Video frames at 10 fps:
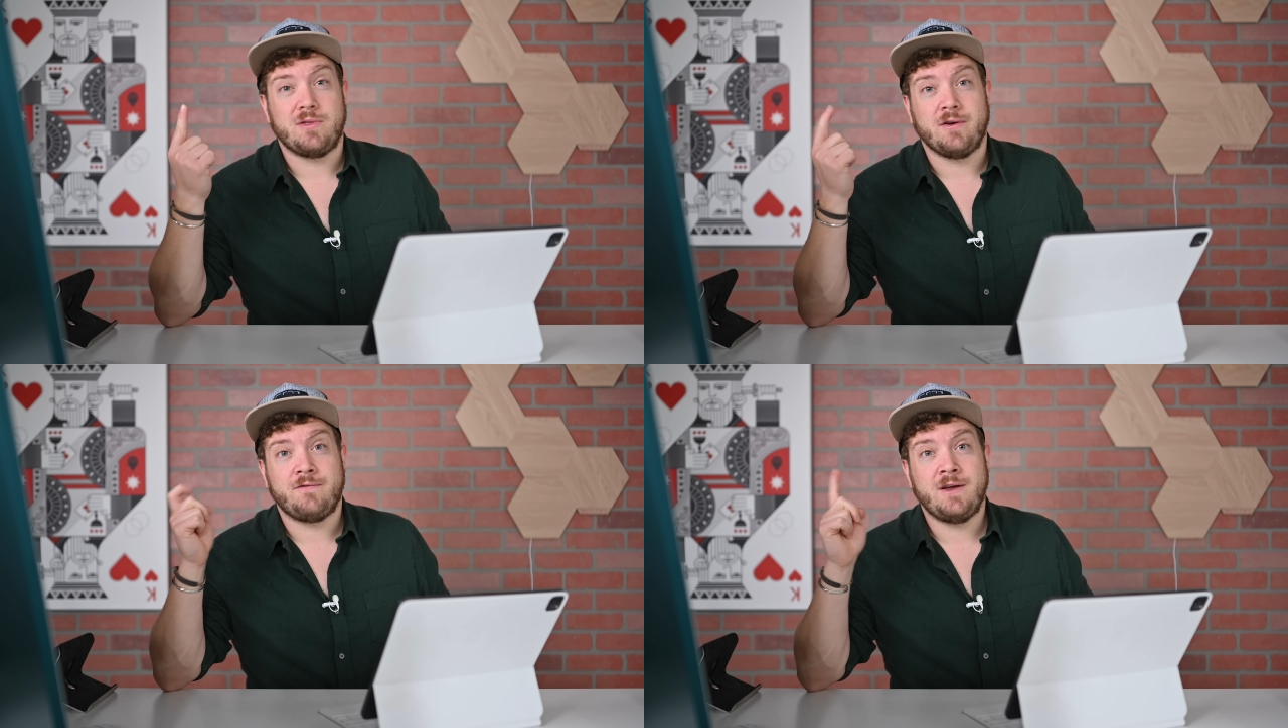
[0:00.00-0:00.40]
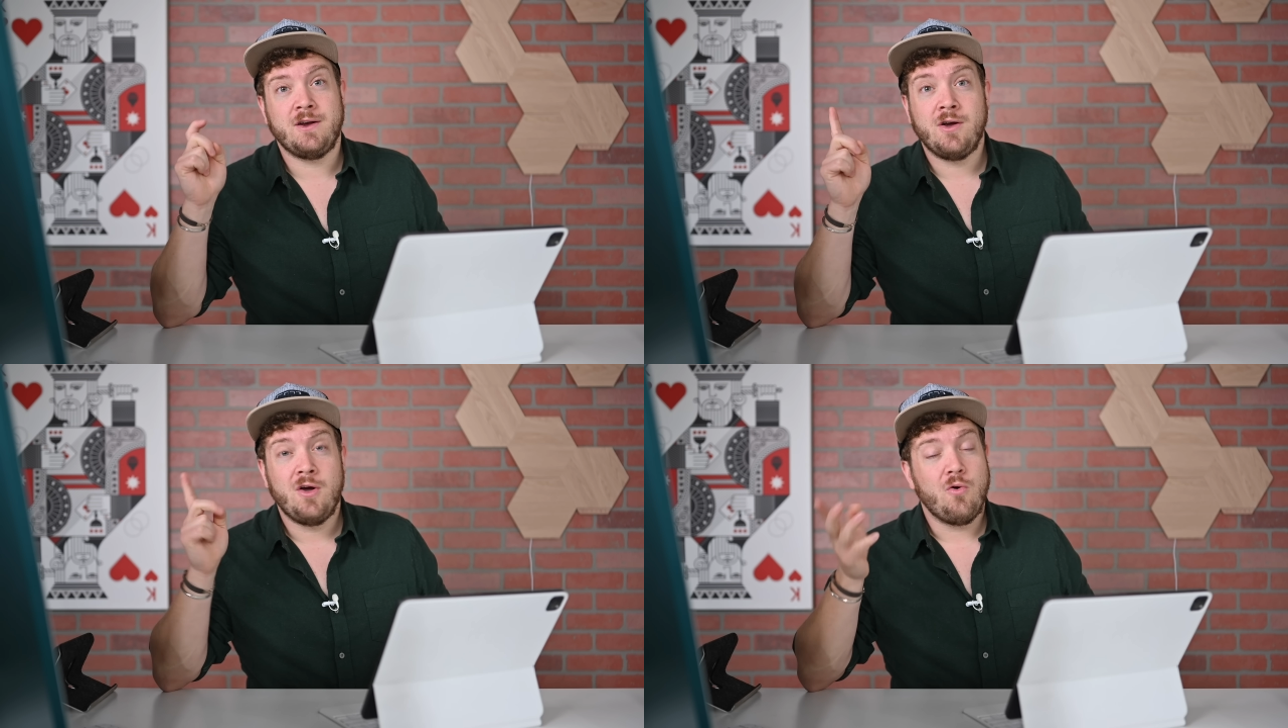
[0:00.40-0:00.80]
with your
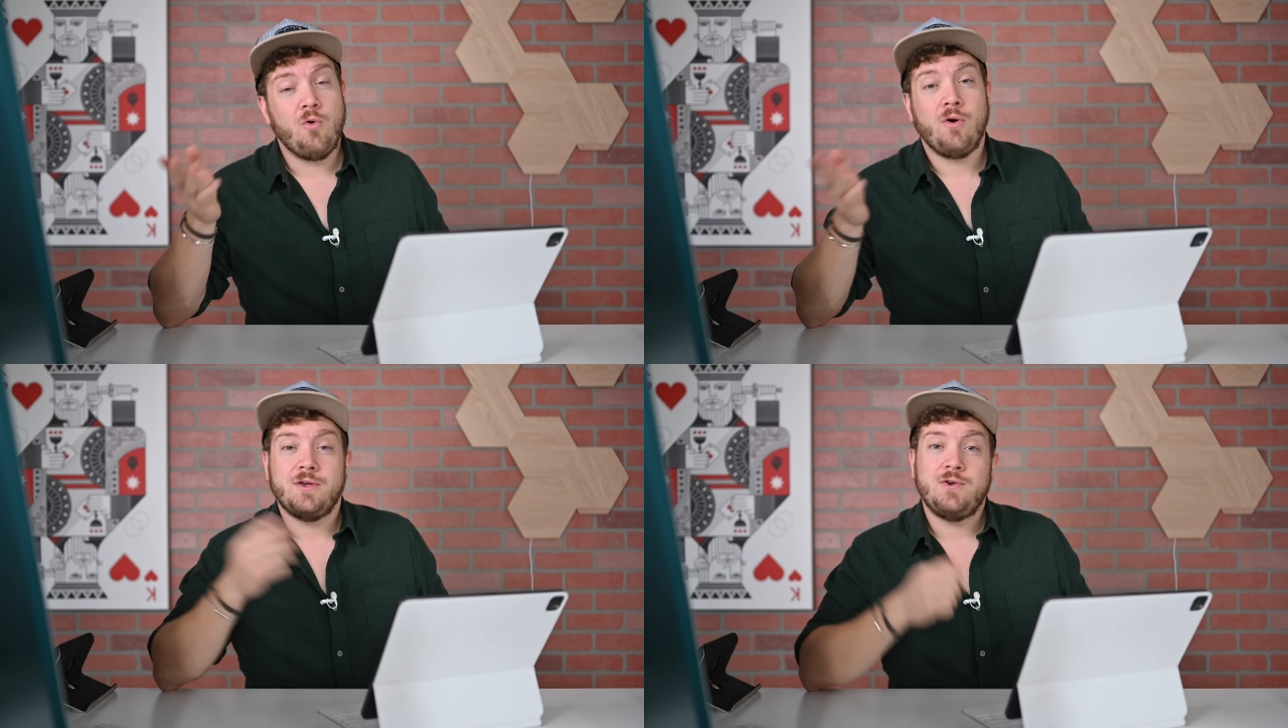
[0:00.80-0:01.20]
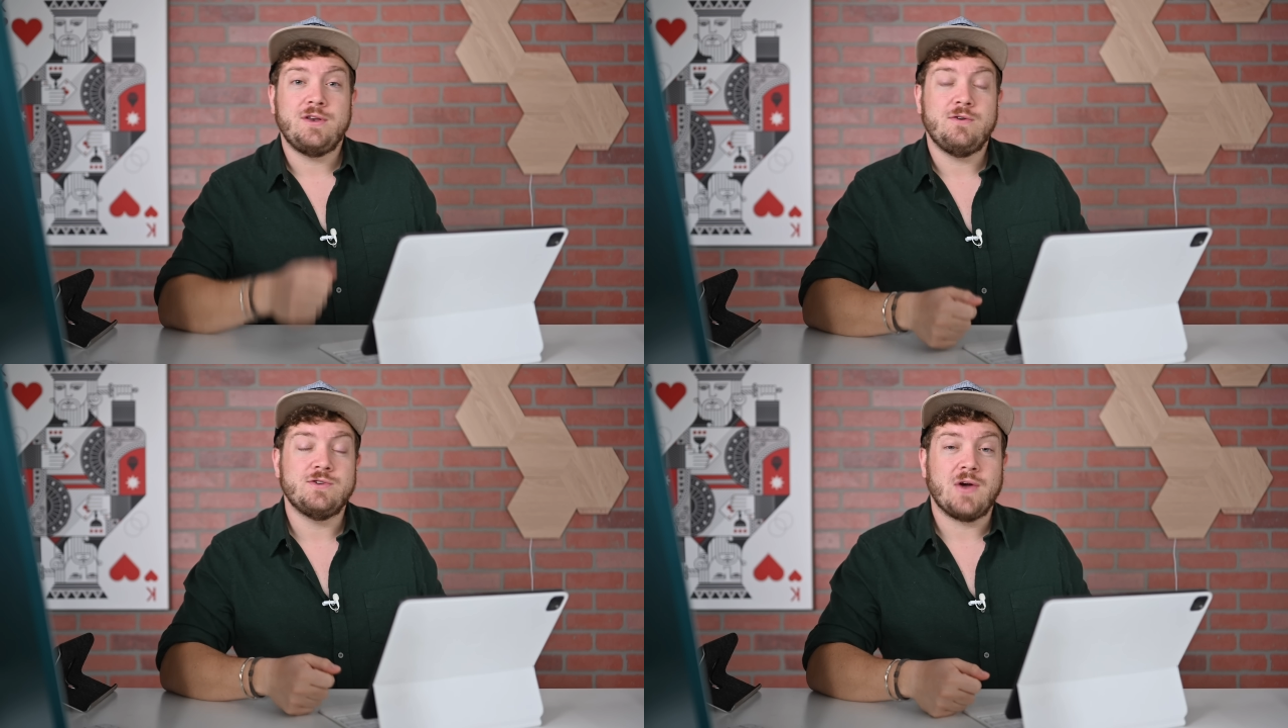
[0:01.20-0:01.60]
finger or you
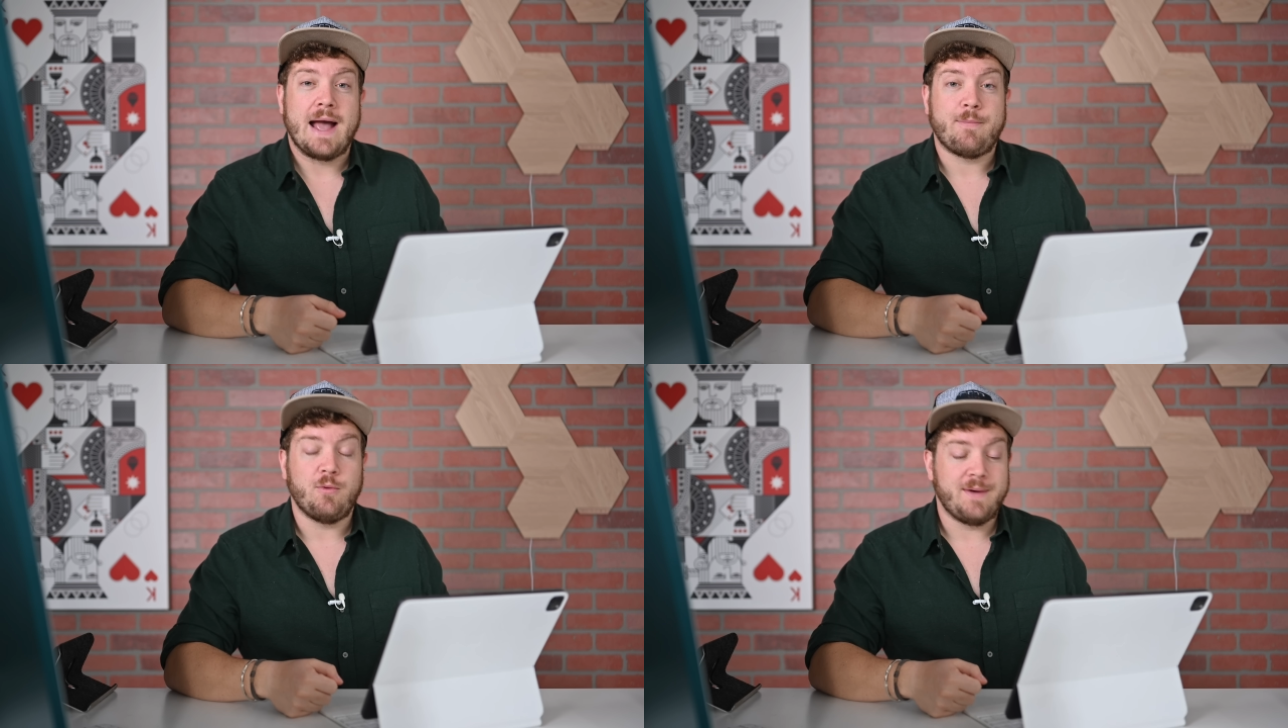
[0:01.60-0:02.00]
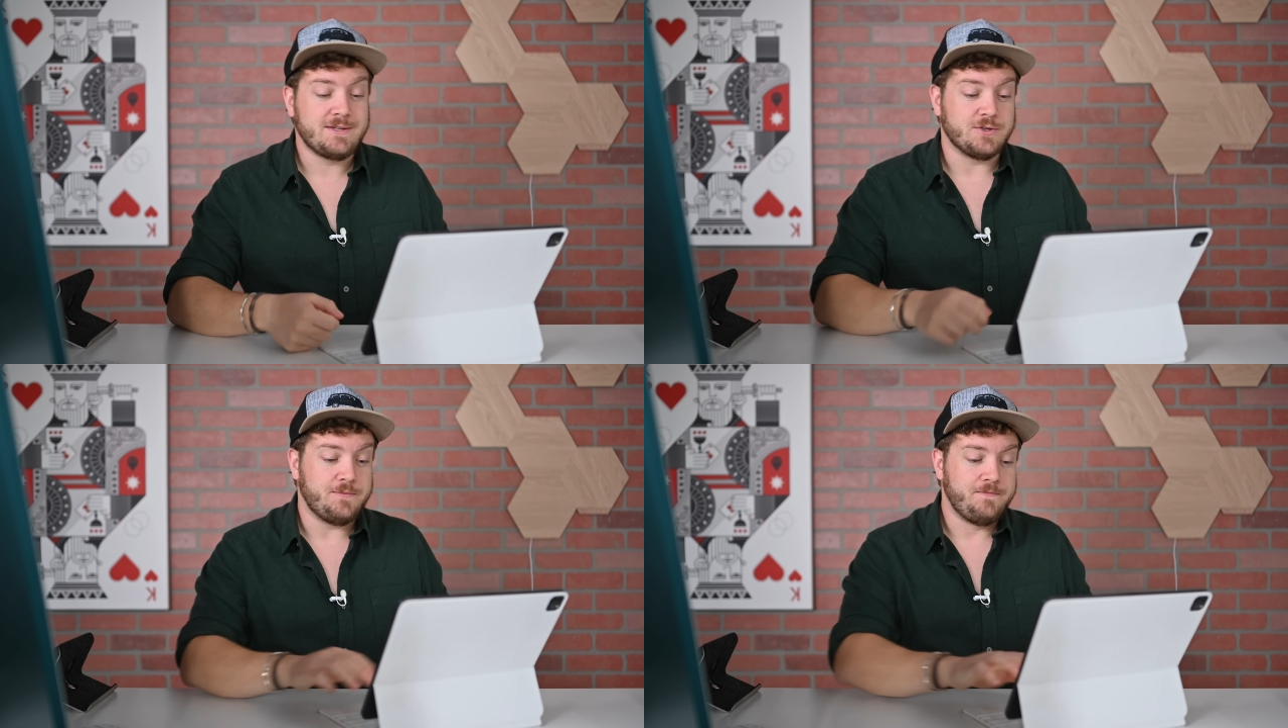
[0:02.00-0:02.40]
can use your Apple
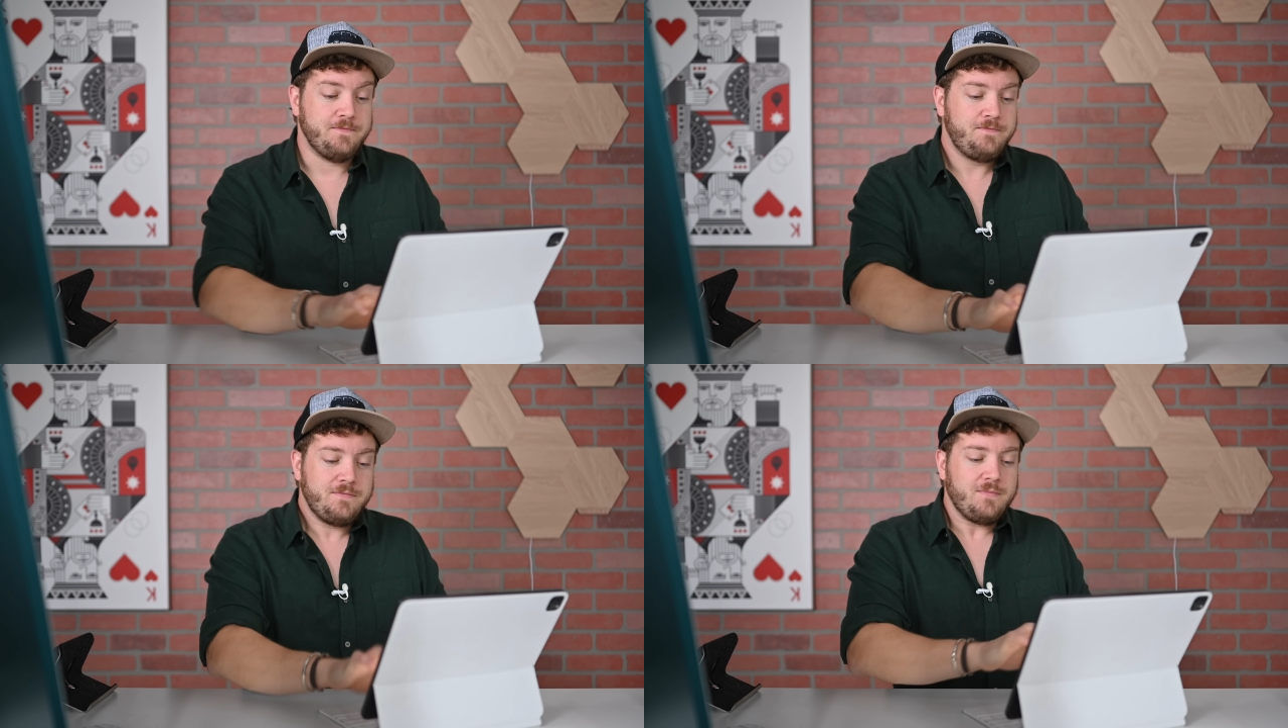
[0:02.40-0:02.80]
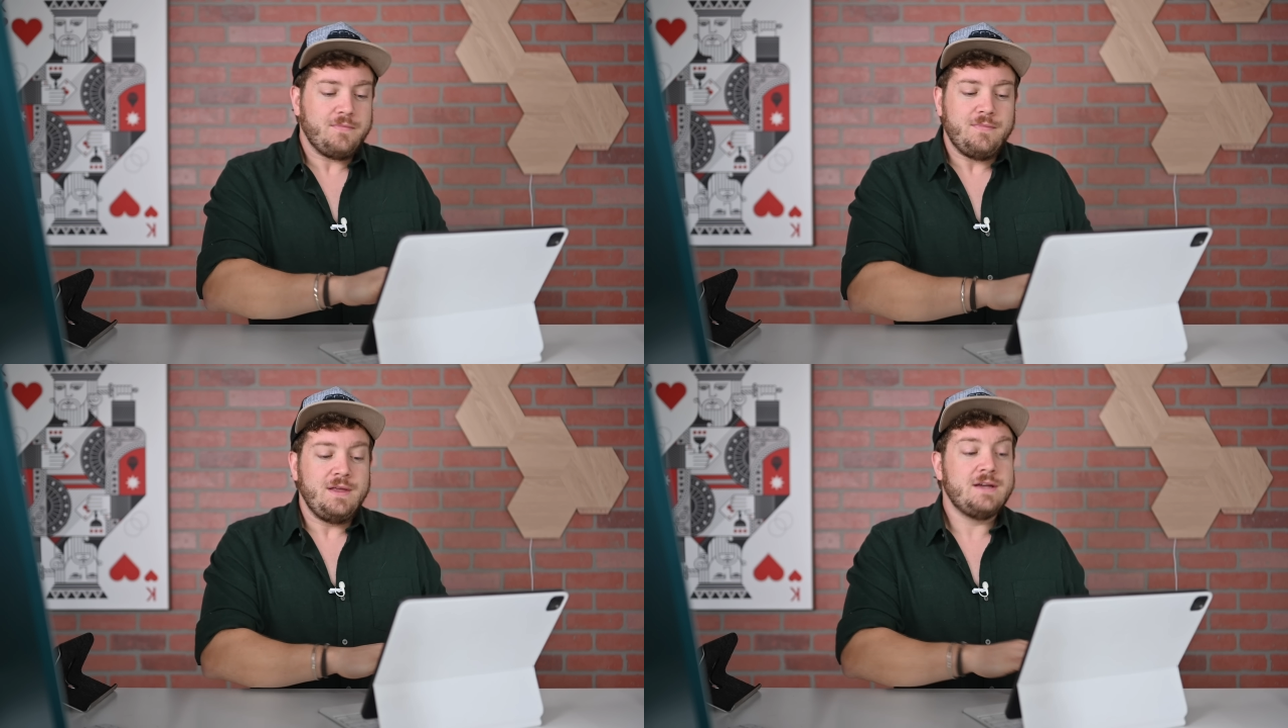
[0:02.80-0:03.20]
Pencil.
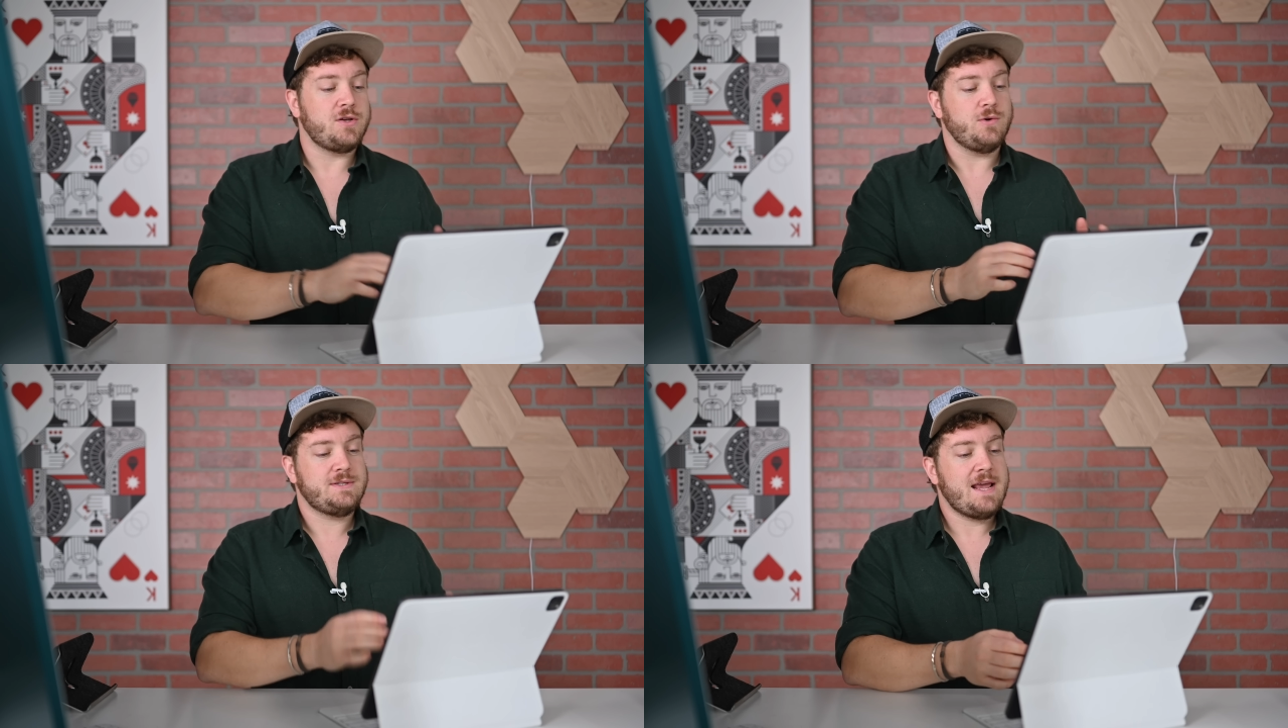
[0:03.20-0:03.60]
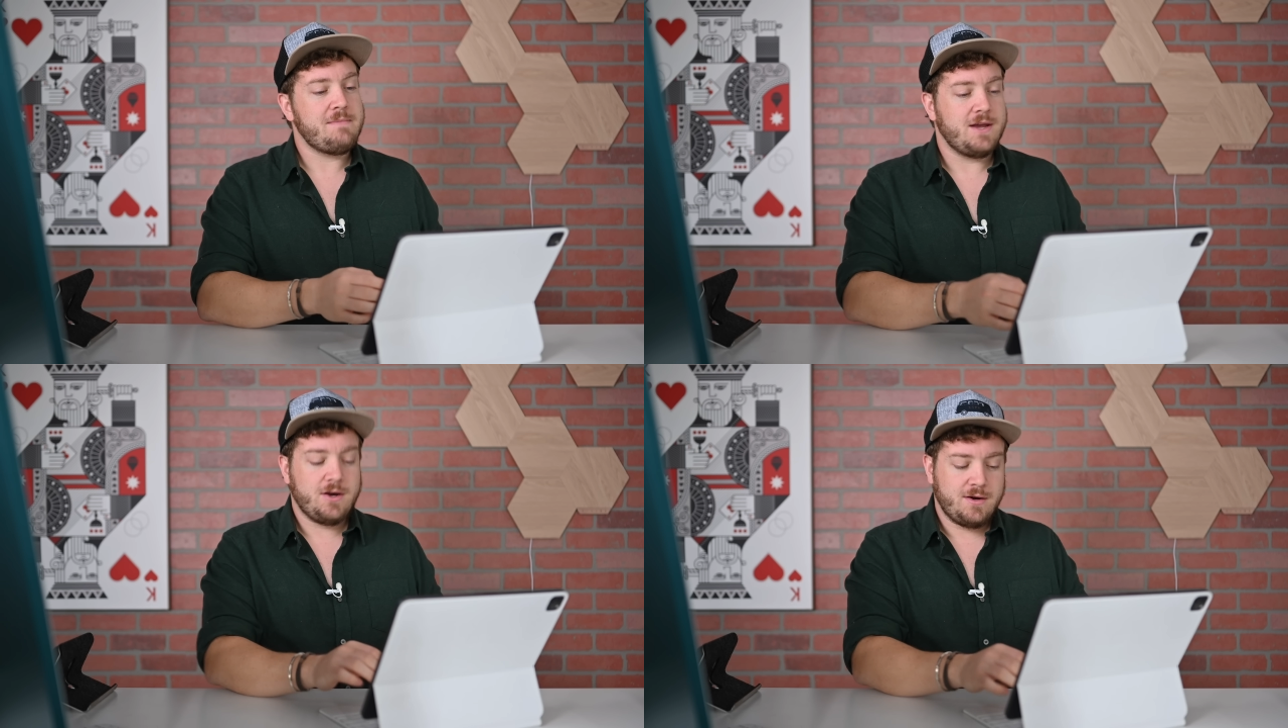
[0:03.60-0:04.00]
So
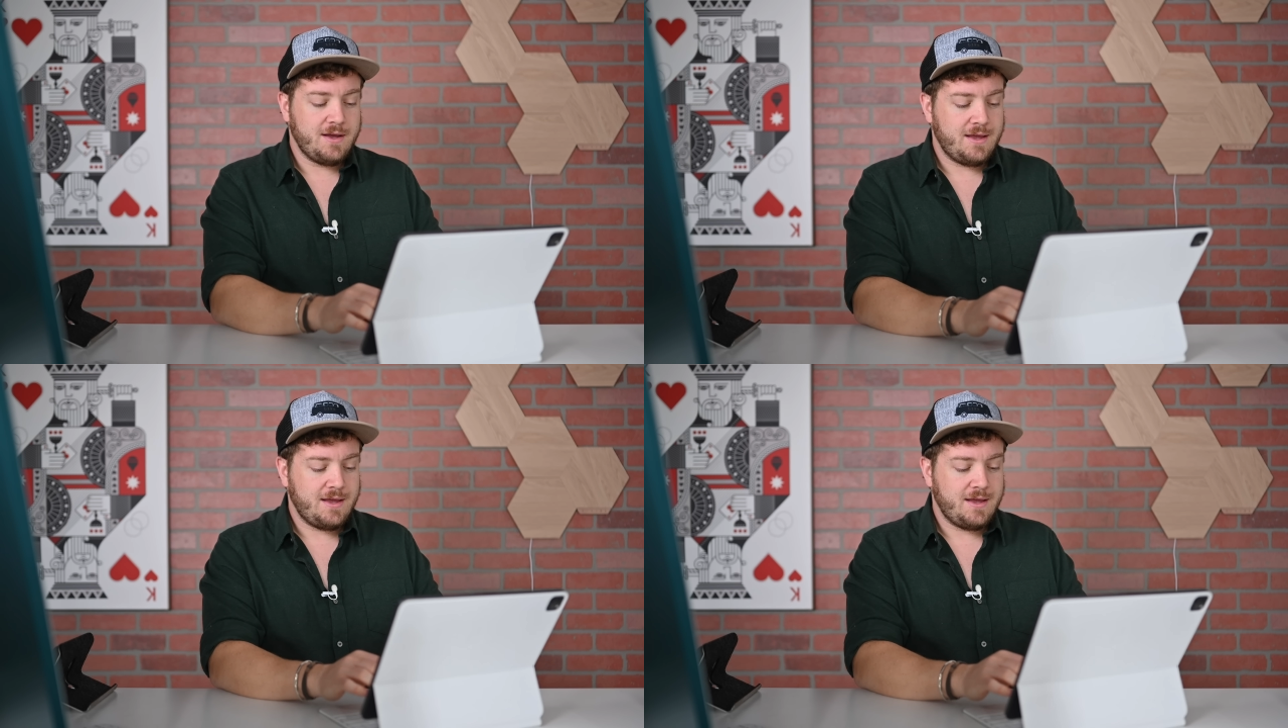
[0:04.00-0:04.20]
same here